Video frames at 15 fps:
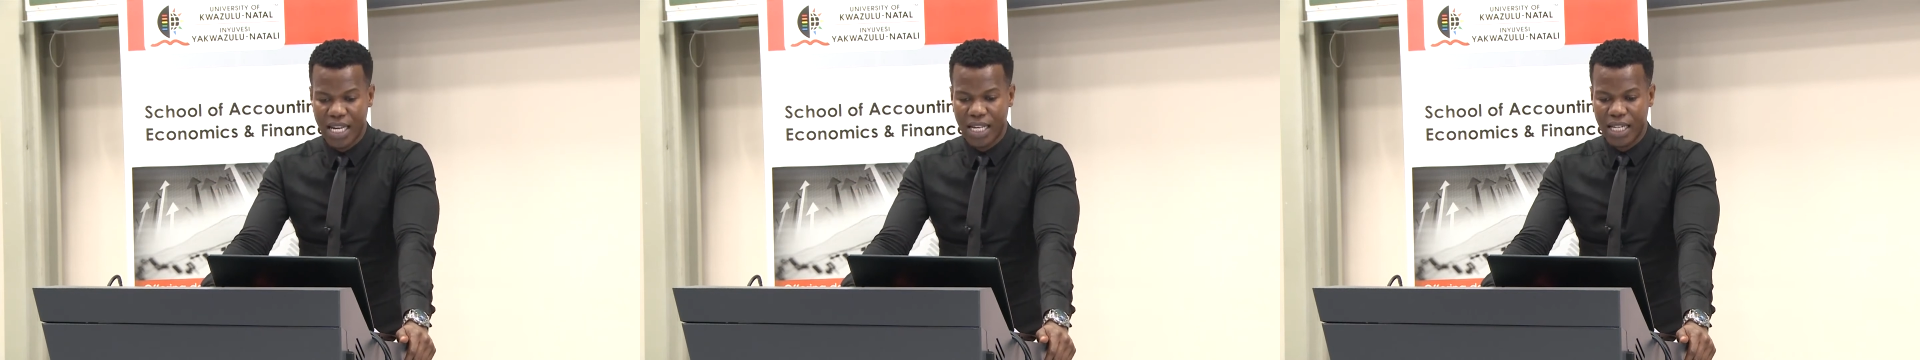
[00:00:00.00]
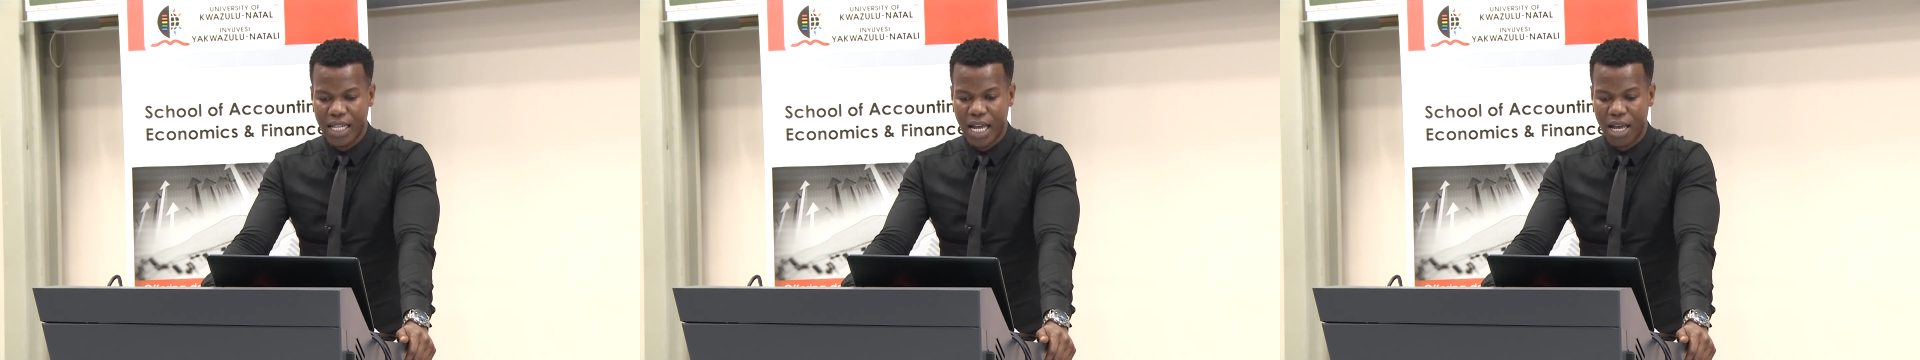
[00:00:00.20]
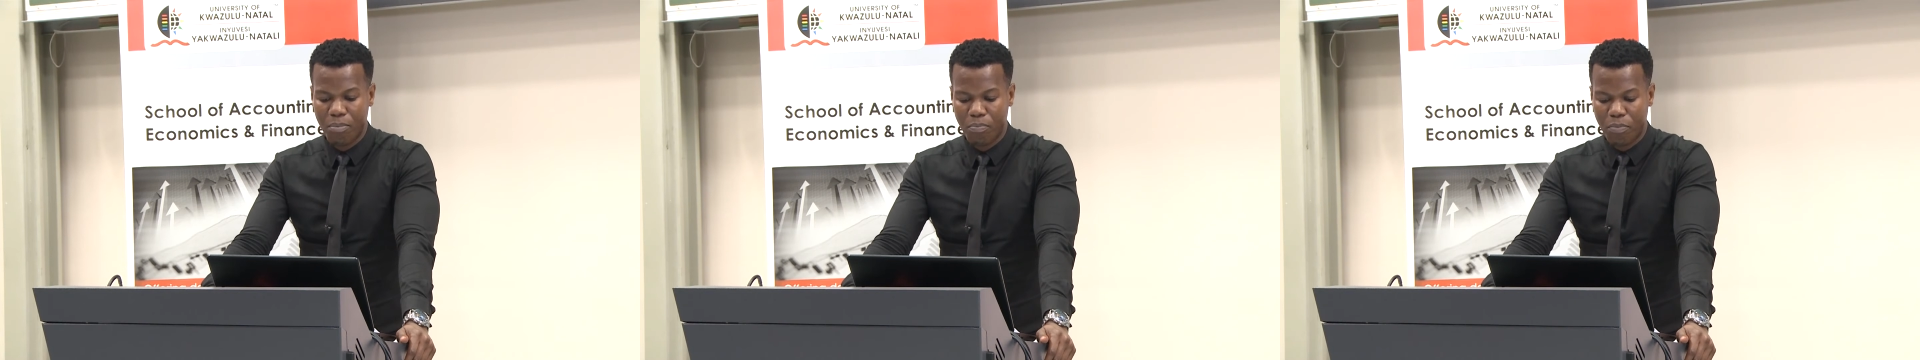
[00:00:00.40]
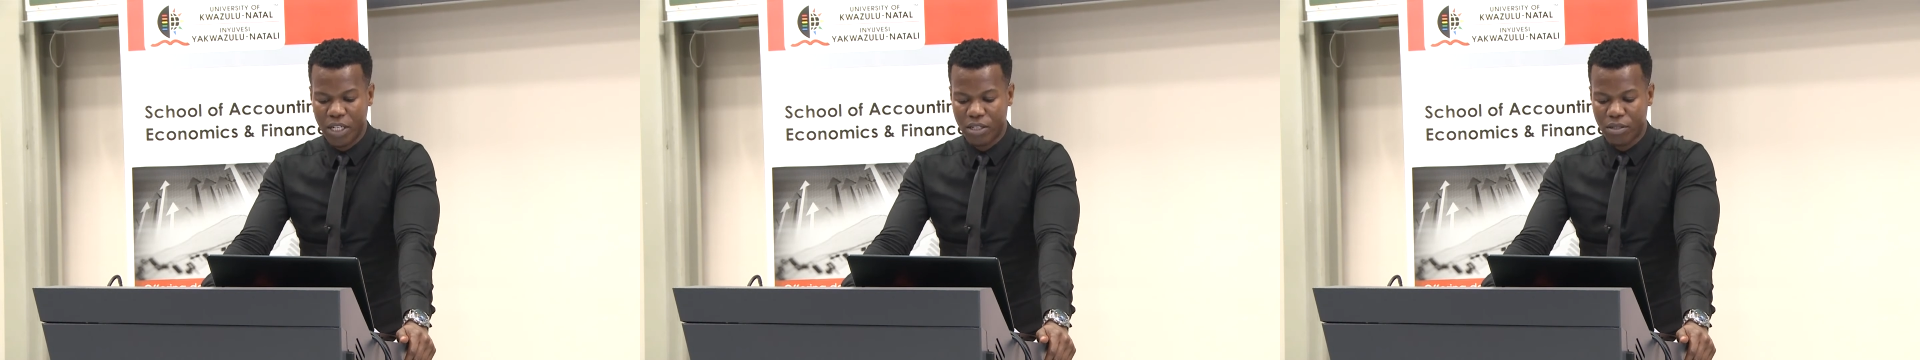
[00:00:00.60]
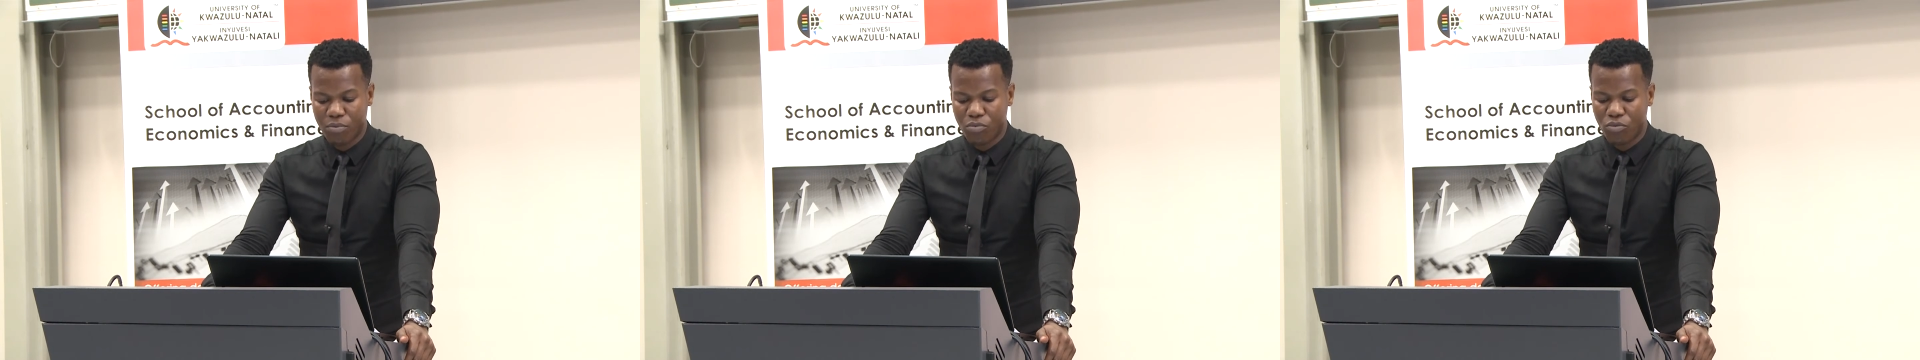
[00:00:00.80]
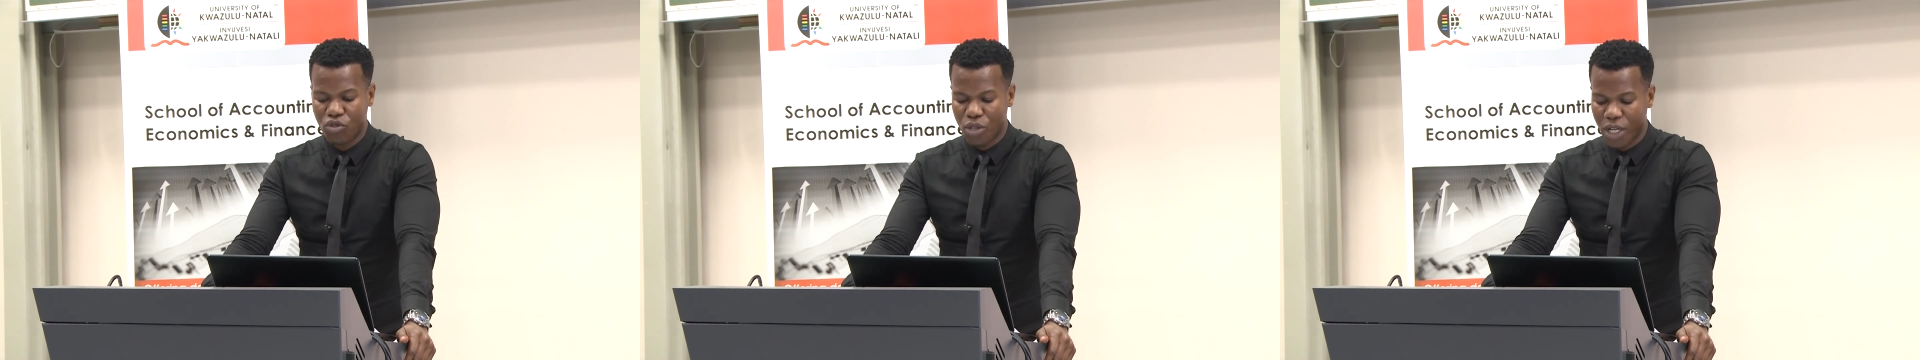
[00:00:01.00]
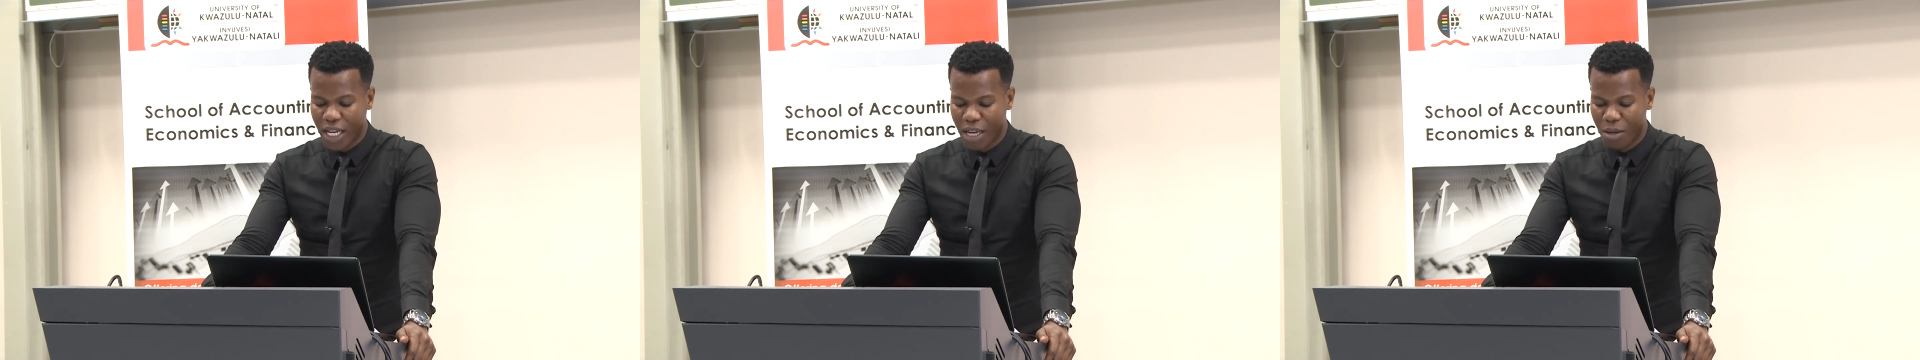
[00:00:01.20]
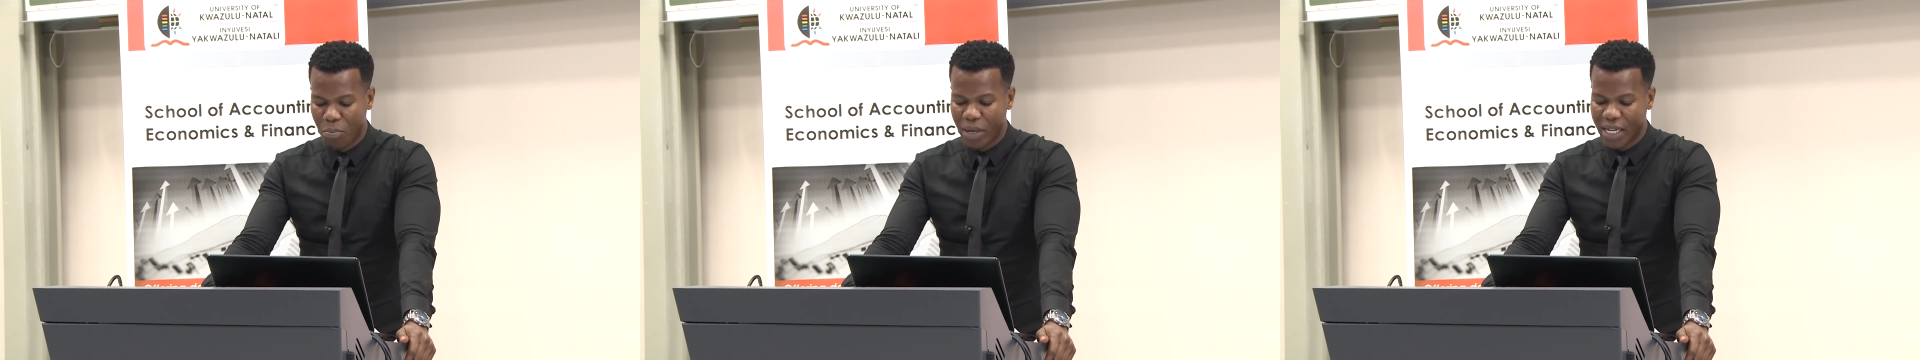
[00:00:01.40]
They're a bit
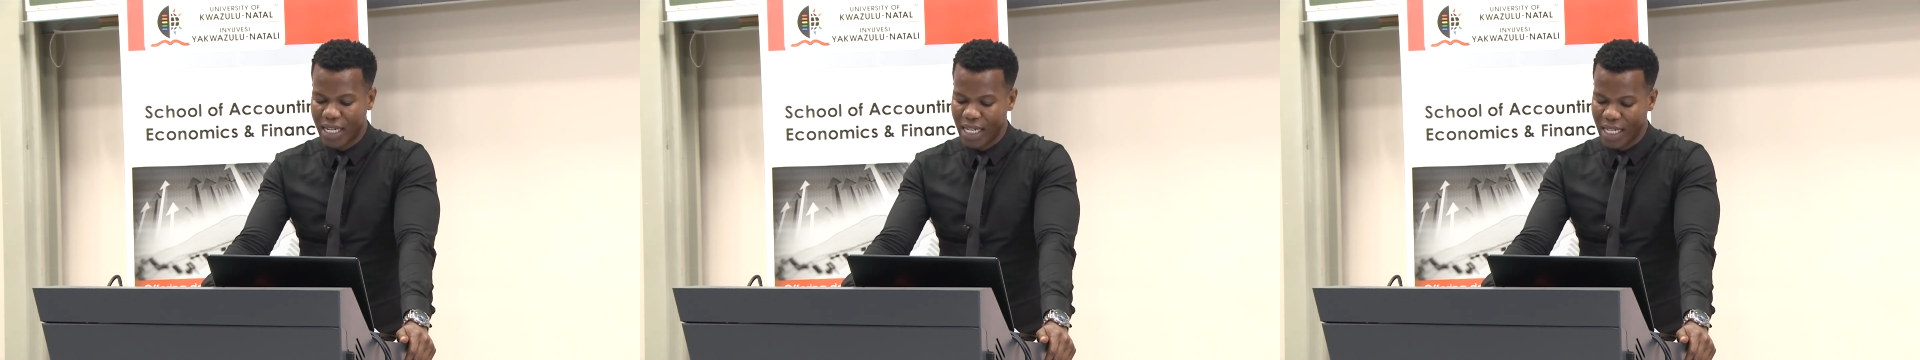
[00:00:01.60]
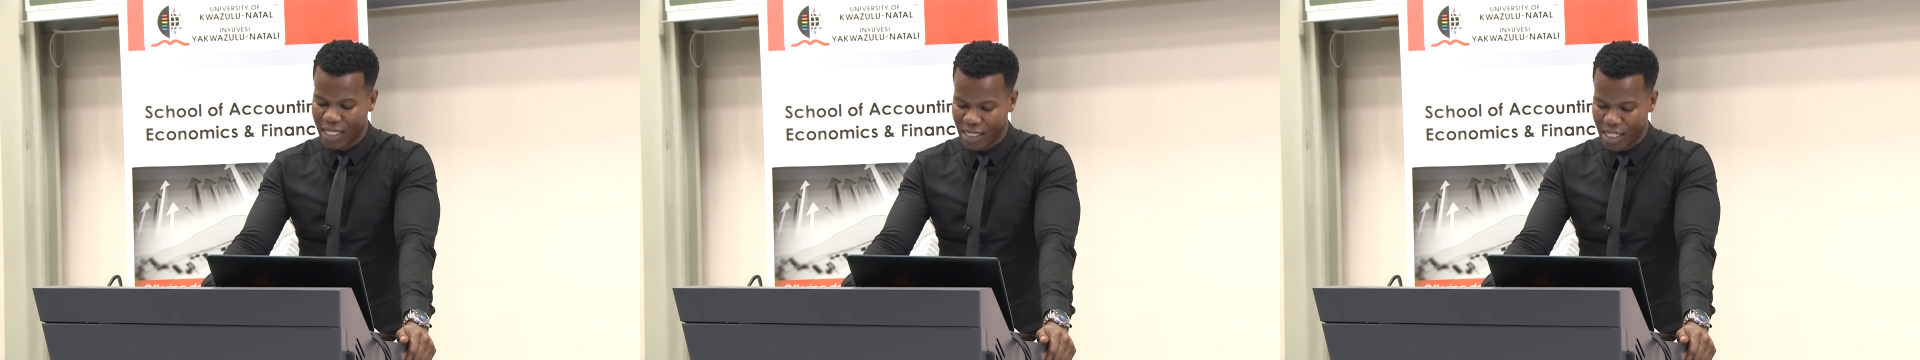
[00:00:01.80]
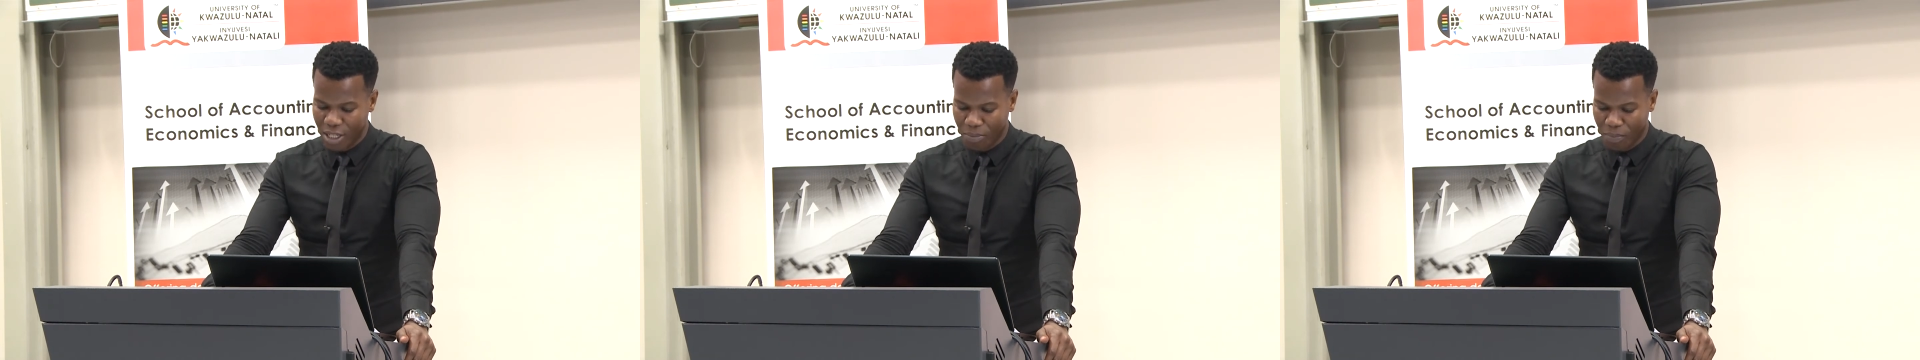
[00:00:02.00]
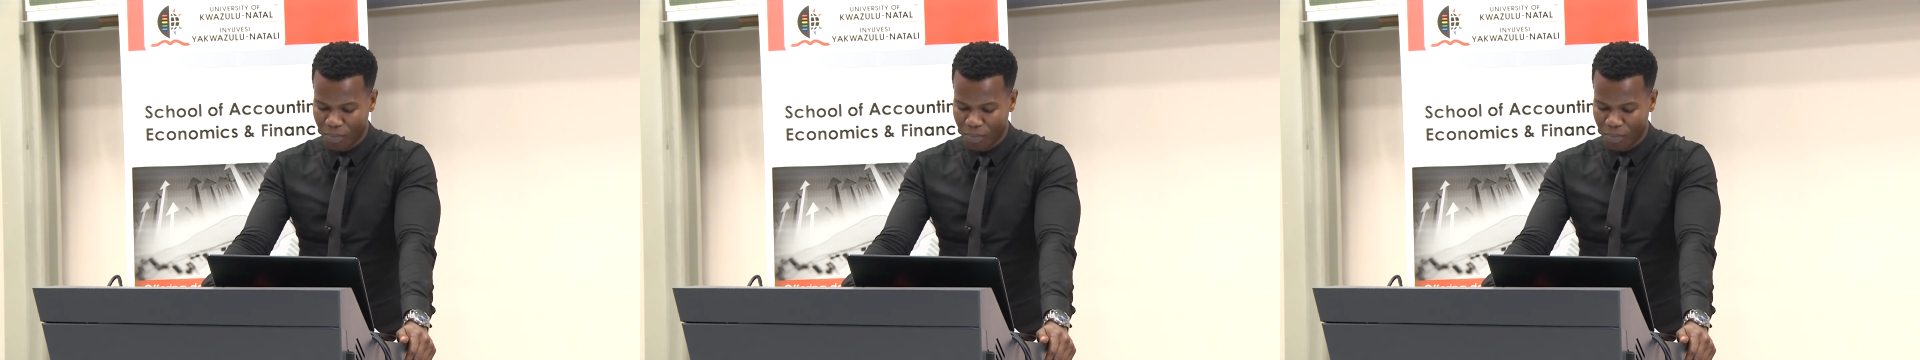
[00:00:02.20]
tricky but easy.